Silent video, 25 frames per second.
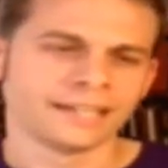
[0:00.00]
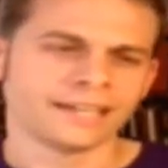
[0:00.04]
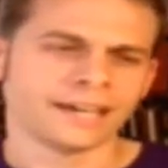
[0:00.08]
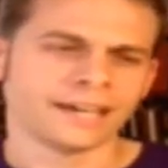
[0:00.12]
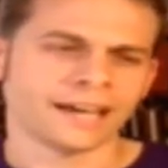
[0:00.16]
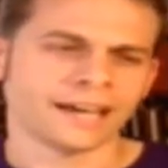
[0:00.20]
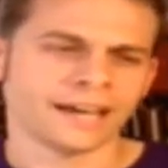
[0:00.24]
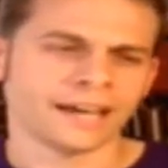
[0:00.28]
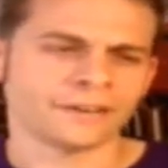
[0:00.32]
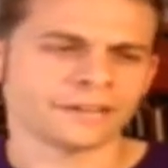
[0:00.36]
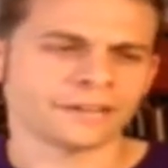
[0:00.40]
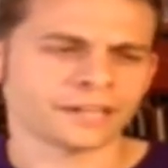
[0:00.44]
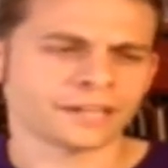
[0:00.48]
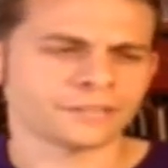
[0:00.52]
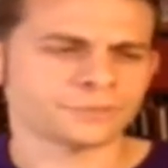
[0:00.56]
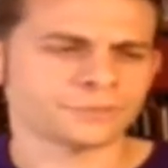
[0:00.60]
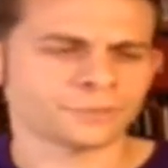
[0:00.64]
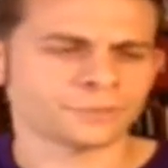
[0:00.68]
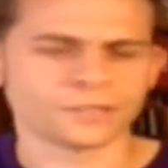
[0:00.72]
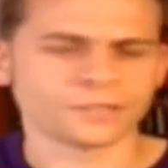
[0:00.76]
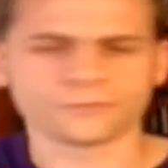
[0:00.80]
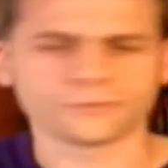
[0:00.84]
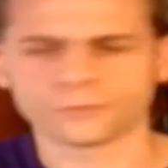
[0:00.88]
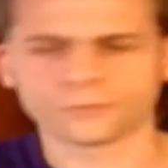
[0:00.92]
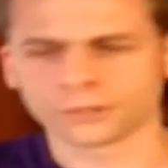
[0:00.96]
I guess
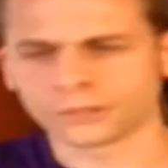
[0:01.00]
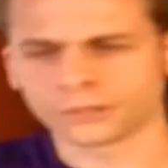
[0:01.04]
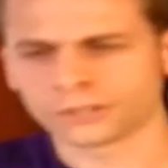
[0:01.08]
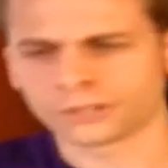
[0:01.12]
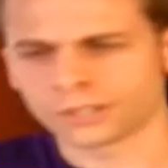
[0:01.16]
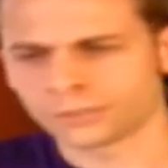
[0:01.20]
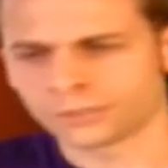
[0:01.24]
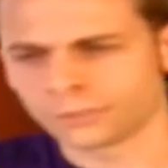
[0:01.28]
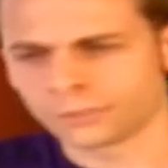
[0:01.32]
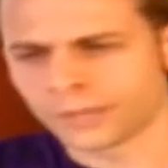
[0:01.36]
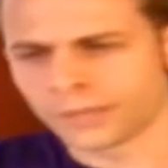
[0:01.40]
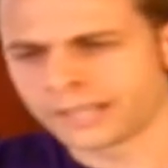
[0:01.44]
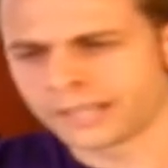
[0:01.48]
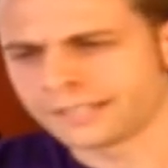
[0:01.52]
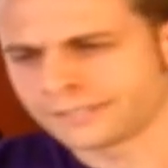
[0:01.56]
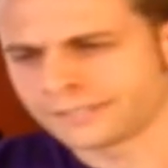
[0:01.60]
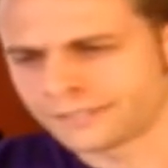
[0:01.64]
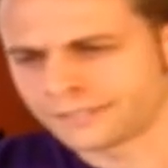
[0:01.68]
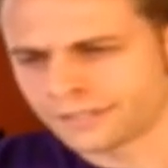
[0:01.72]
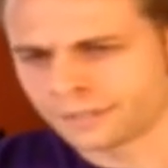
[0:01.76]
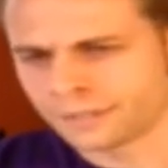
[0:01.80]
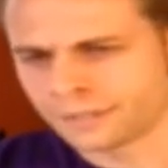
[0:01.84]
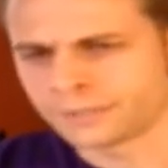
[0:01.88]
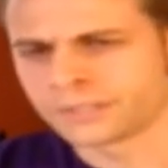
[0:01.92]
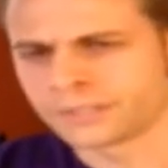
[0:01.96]
when I first started writing
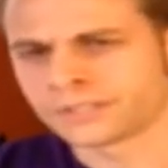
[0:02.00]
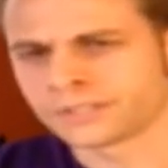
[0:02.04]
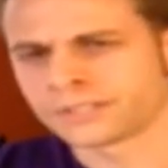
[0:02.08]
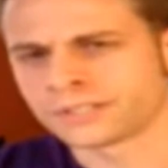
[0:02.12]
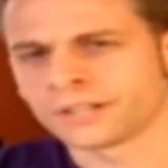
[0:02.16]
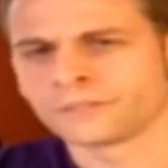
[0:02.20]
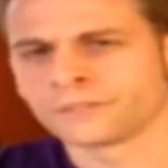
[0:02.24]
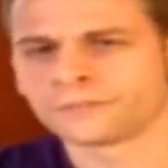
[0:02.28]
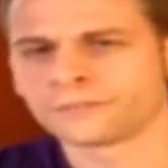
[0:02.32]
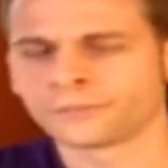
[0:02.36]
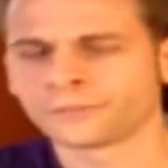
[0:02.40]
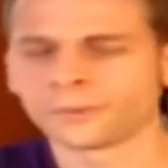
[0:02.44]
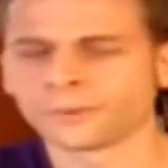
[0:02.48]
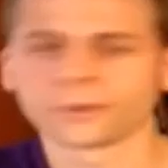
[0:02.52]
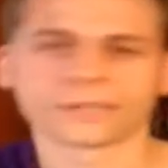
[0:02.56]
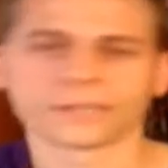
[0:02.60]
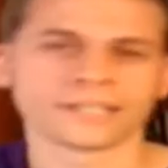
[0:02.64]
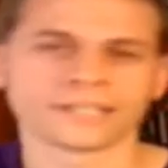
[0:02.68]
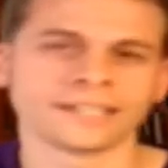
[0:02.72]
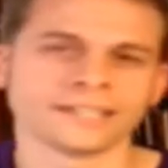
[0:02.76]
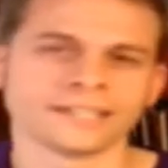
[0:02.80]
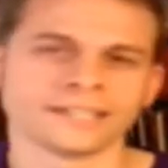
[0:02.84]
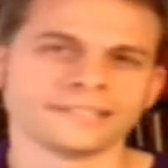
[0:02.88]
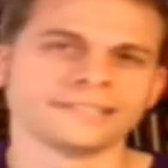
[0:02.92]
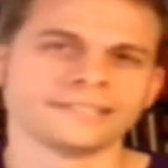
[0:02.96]
some of the stuff for
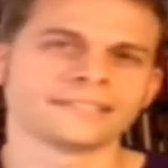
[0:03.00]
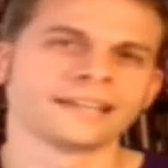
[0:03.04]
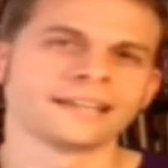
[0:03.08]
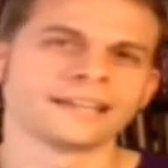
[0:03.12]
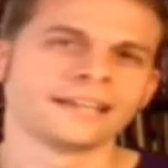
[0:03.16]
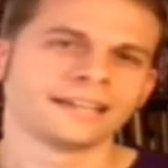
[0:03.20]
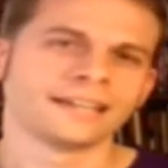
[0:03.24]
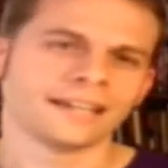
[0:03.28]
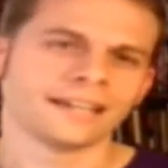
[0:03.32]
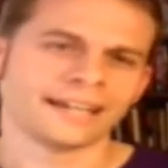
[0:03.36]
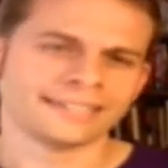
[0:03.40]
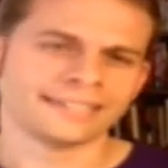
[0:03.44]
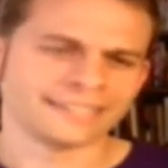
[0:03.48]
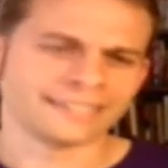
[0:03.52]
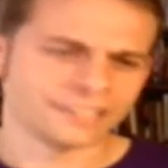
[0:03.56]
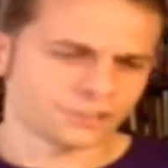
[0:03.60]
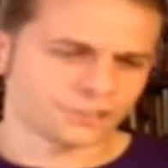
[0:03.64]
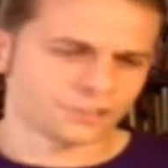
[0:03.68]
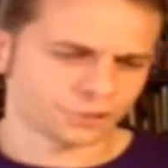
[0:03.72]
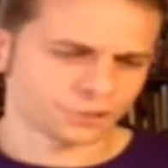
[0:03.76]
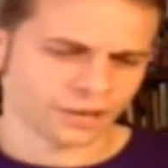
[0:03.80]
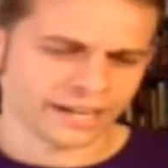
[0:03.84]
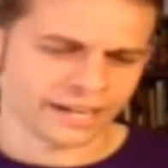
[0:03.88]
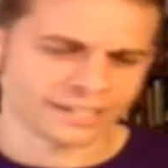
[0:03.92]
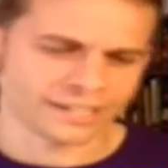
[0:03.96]
kids, I did
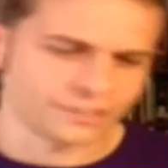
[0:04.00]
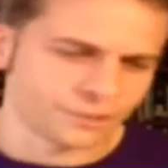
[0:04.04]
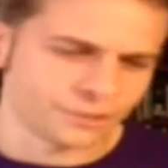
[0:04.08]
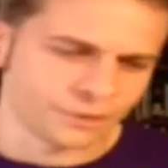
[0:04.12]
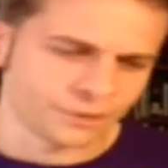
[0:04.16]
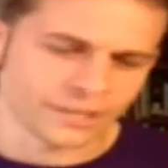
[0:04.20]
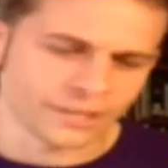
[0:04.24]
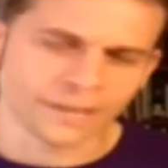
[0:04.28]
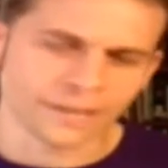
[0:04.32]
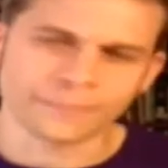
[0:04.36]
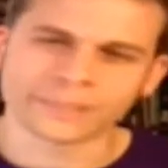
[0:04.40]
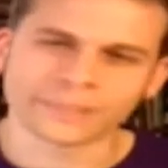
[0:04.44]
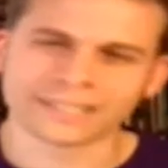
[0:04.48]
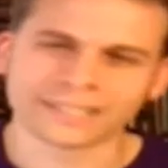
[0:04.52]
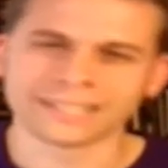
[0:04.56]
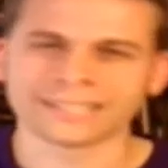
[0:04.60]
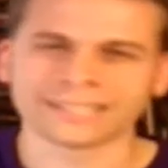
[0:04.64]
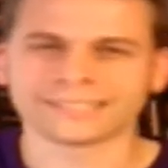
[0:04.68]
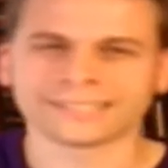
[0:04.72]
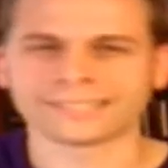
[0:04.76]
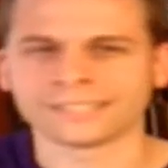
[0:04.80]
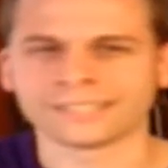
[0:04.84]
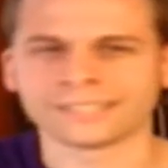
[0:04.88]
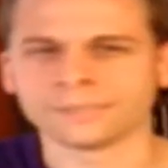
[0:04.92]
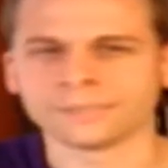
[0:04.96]
try to do that, but then
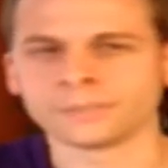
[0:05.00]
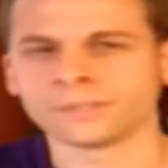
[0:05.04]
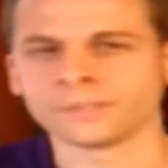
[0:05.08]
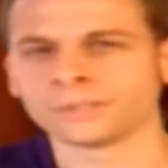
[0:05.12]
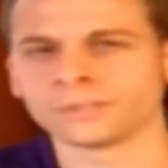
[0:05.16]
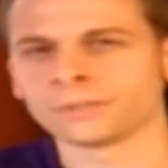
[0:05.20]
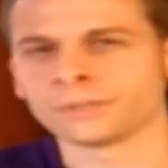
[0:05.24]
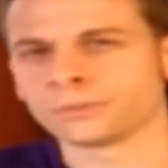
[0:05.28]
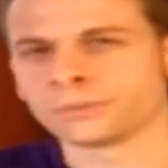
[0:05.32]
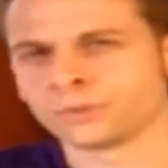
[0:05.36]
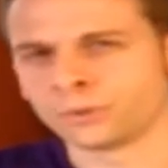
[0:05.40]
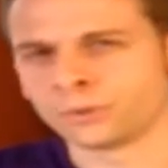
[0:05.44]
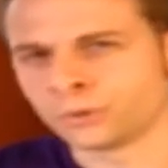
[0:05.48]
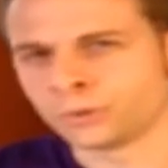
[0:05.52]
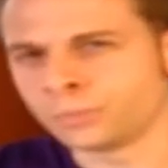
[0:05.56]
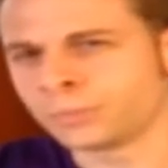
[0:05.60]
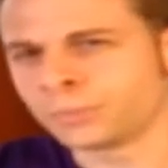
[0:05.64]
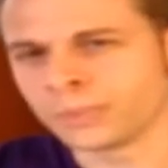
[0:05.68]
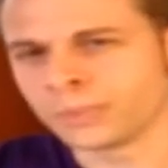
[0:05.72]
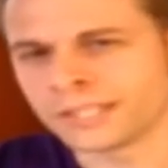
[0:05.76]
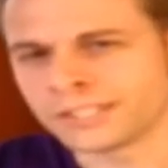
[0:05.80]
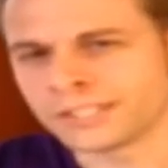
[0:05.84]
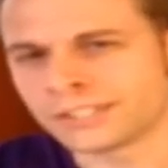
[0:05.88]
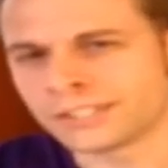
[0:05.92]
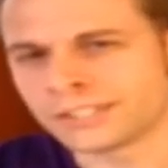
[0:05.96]
it seemed a little too
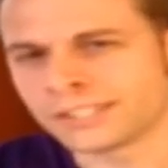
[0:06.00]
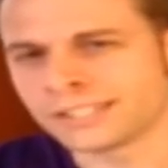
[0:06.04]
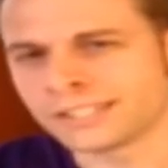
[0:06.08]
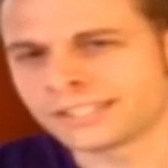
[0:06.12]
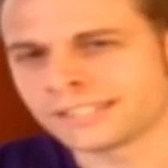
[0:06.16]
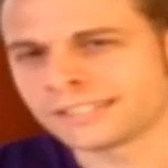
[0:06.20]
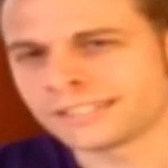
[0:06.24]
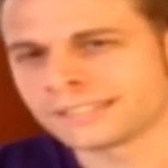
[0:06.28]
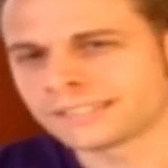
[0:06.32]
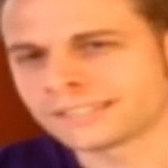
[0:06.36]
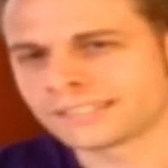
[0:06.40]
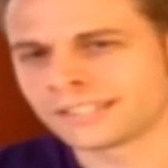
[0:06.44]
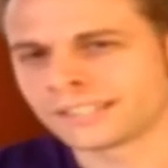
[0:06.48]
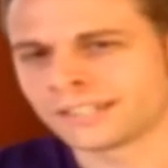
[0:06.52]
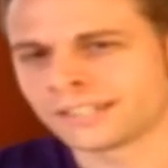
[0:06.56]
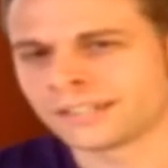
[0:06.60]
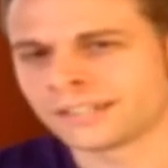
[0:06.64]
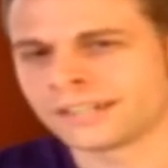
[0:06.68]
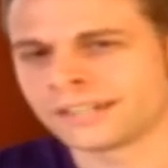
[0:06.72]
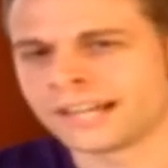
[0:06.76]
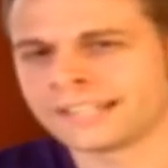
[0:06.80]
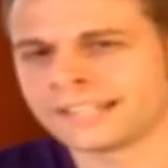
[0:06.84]
preachy. So I